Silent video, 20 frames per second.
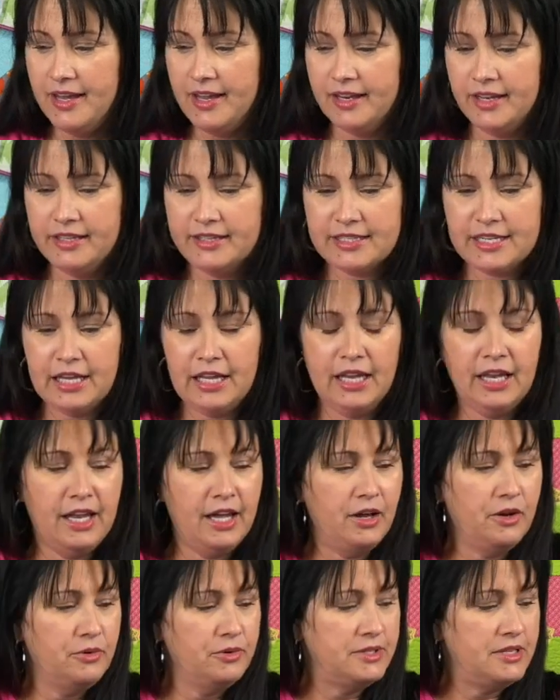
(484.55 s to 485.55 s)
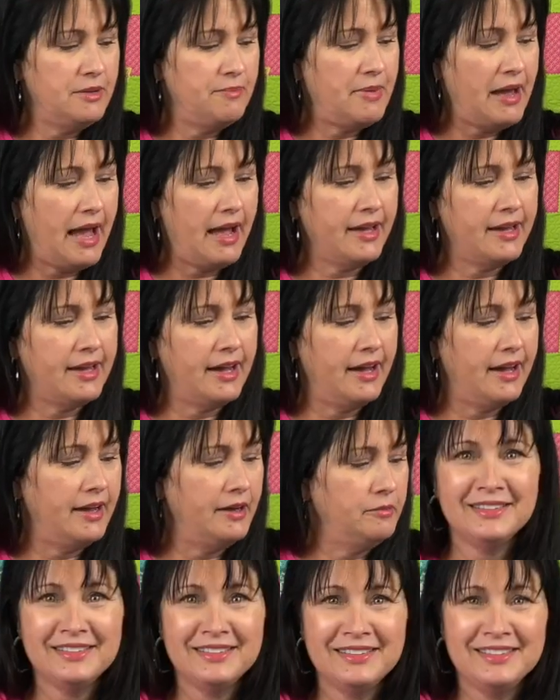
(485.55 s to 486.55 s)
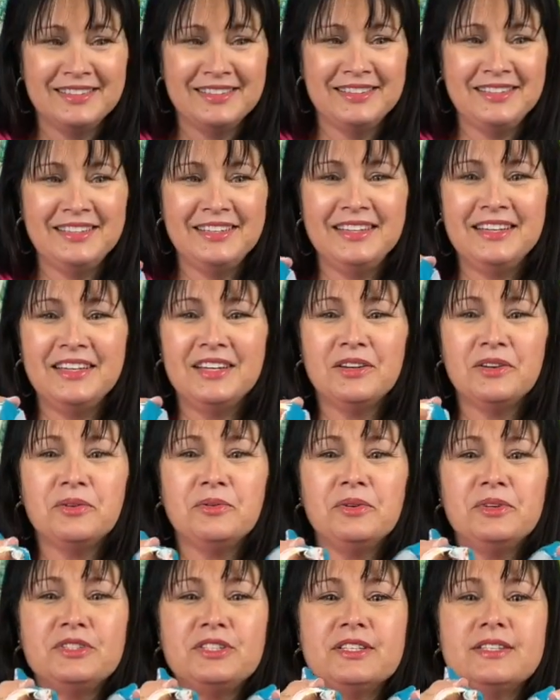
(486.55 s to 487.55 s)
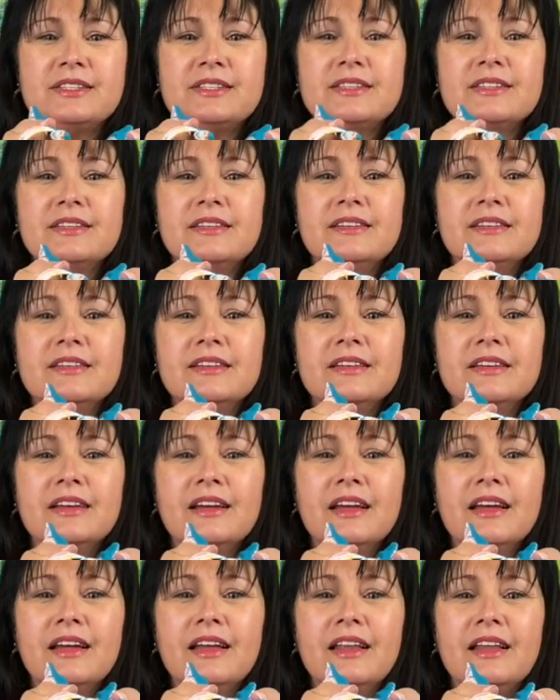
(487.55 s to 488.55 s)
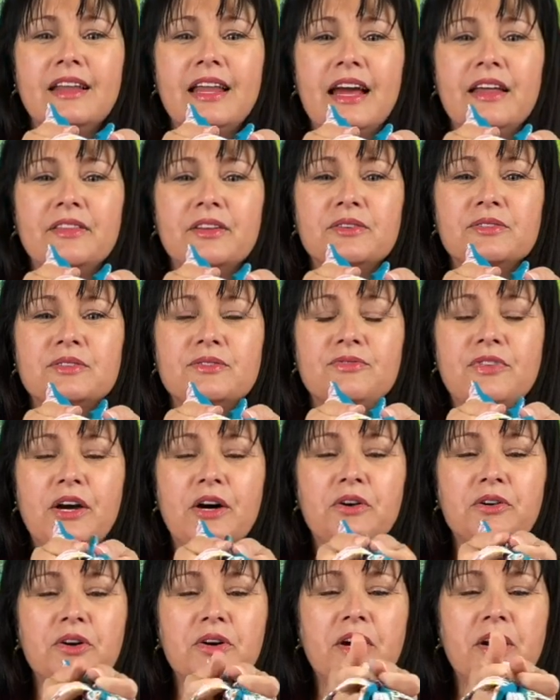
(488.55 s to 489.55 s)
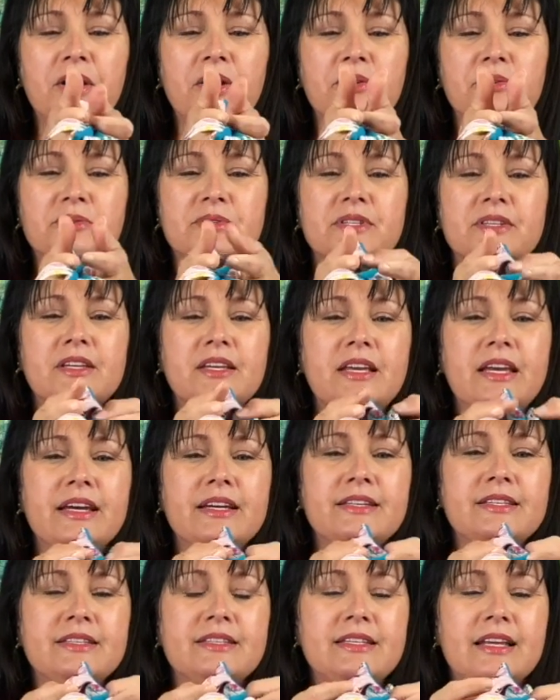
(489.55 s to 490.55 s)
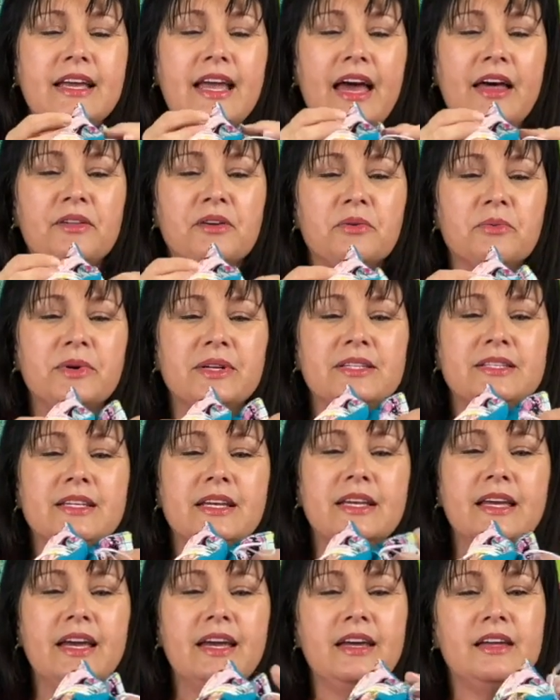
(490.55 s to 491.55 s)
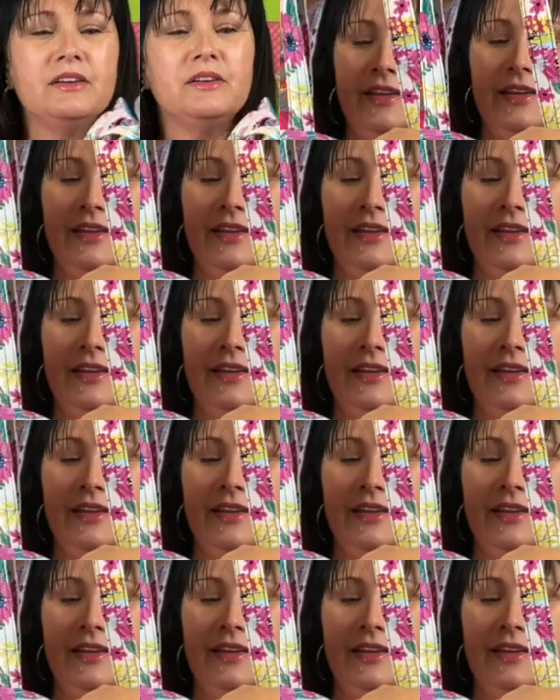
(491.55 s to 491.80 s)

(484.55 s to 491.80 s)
Let's close it back up. We'll just let those Velcros kiss together once again.